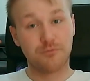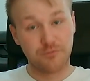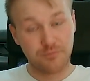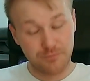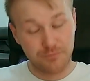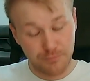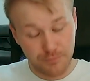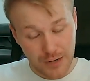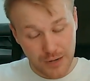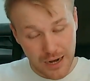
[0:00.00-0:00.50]

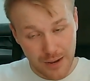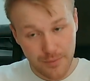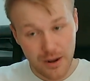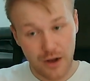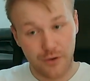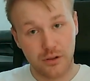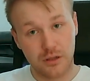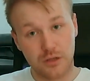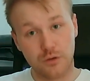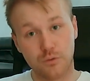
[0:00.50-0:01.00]

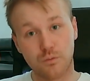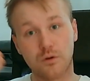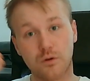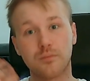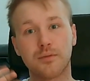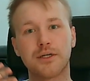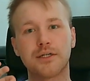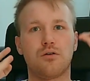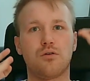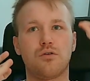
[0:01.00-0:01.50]
primarily
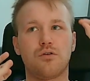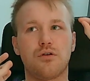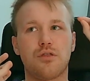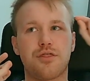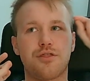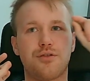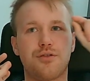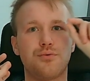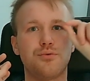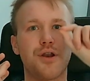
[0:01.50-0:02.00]
women,
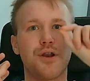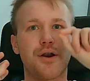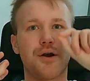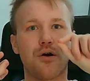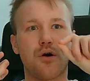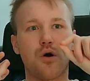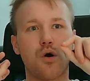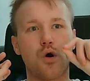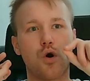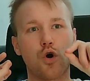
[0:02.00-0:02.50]
through their
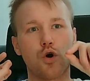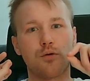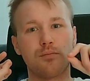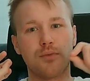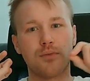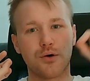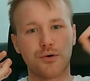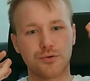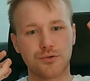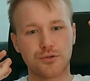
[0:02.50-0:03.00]

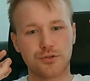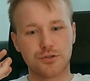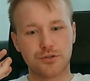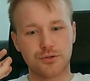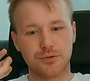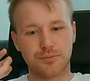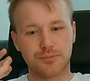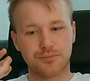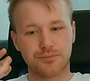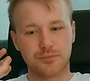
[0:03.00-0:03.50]
hormones,
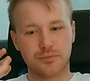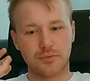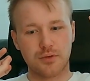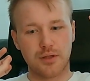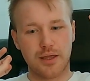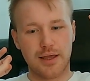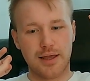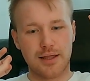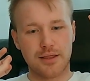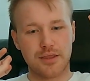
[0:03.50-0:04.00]

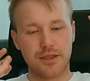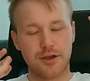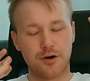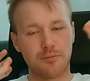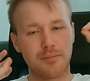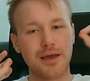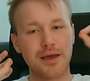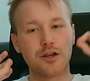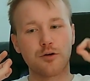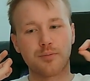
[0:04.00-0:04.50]
and their
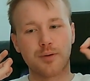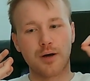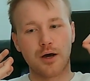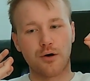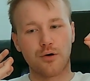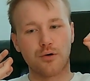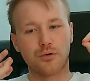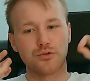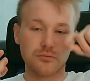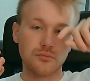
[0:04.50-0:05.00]

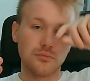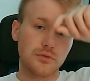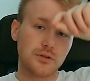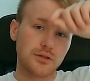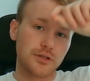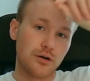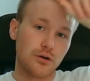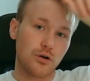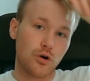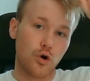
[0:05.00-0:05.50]
menopause,
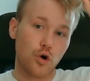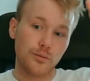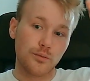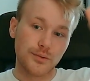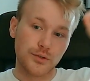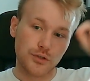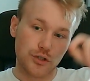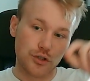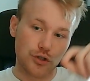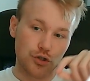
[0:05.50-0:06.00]
their
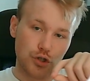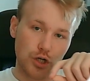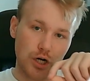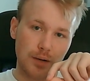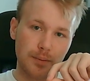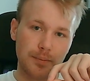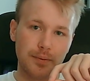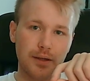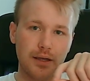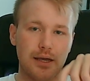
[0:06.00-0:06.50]
hormones
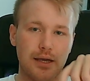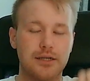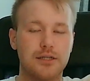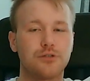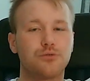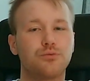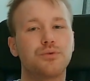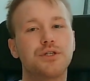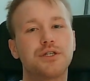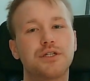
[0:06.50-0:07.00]
drop and it
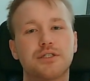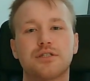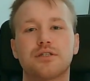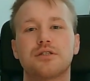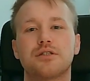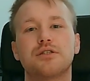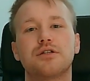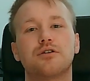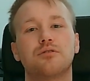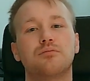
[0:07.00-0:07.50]
weakens
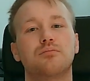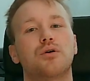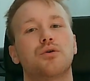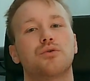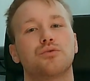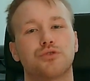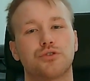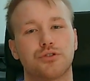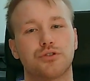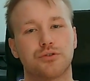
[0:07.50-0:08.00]
their
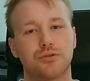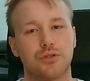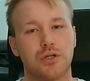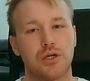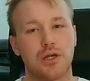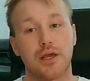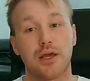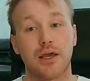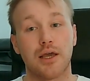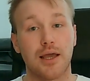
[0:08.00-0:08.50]
bones.
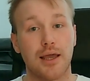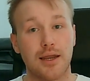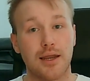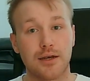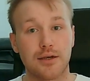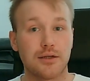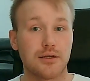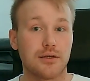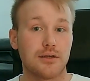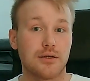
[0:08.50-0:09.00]

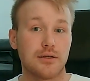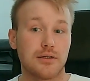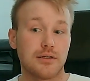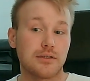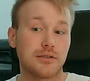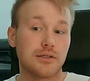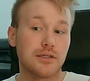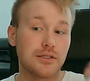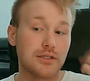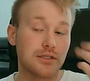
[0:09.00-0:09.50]
And
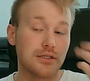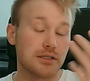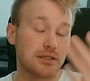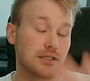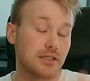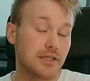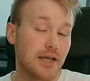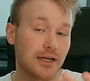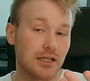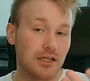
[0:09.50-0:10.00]
this is
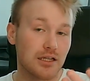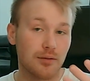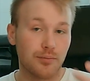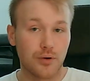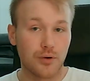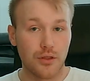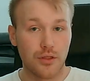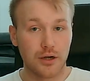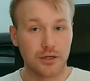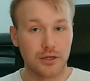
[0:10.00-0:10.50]
exactly a
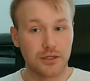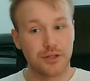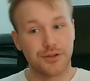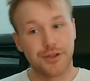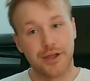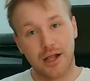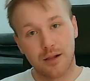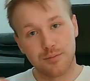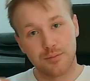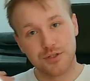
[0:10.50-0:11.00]
product that
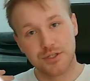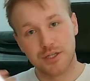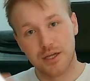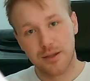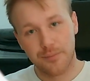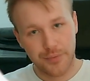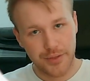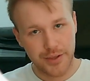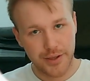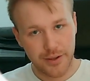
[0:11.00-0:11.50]
helps them then